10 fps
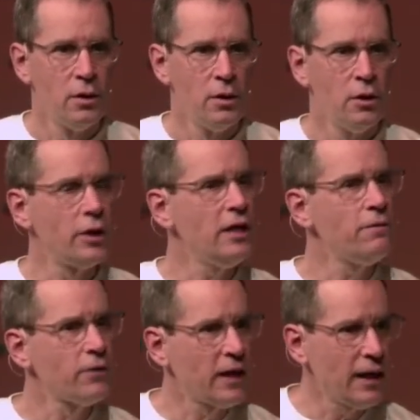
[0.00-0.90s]
looking
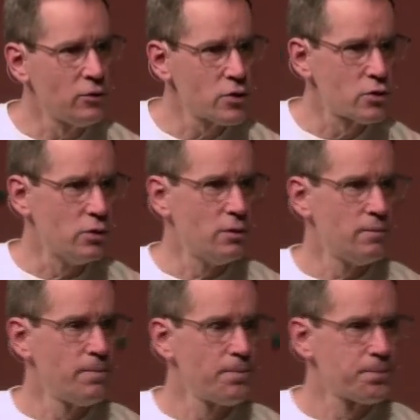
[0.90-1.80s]
for counsel,
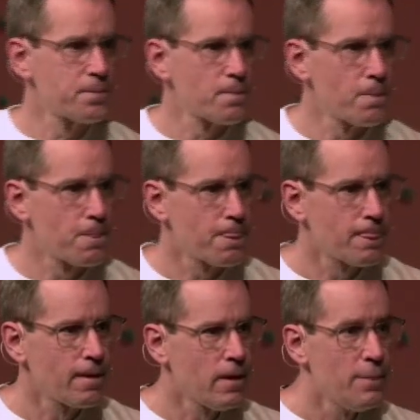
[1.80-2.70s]

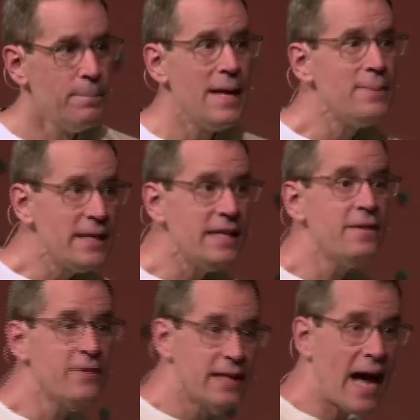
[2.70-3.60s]
Maybe
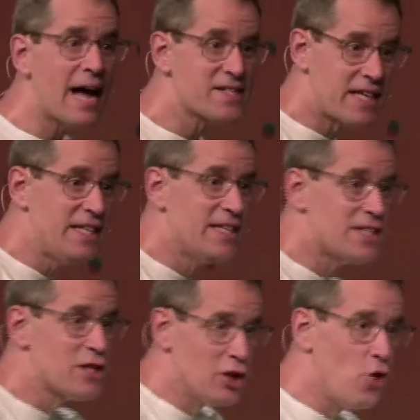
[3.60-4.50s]
even asking
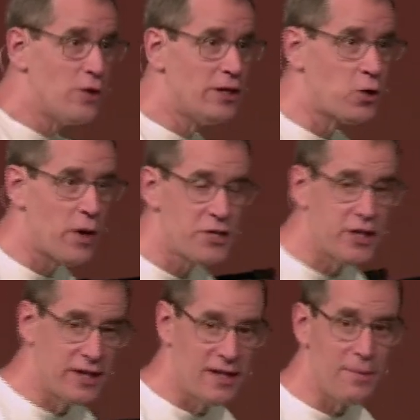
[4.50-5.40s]
this loaded
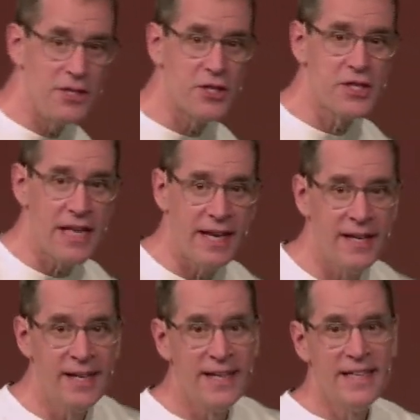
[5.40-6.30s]
question. And let me just say,
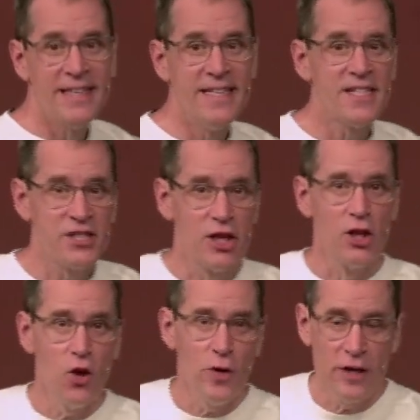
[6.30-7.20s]
this is a
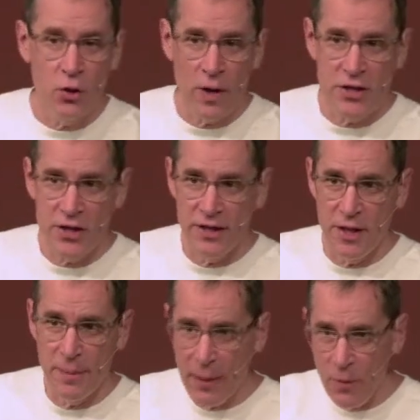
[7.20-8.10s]
loaded question.
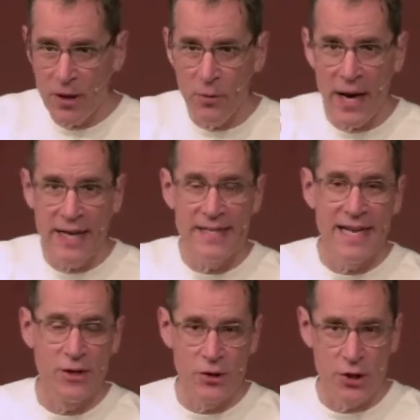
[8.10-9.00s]
You might want to write it
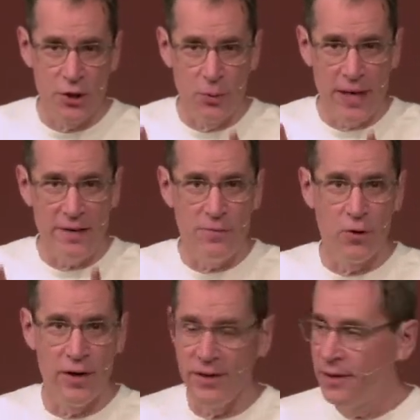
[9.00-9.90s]
down so you're ready
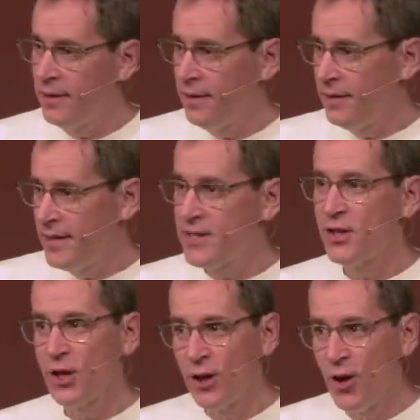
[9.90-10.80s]
for it. This
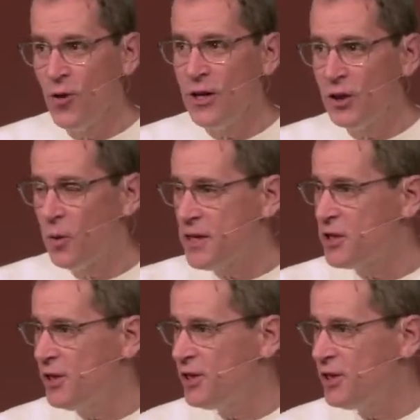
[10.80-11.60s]
is a loaded question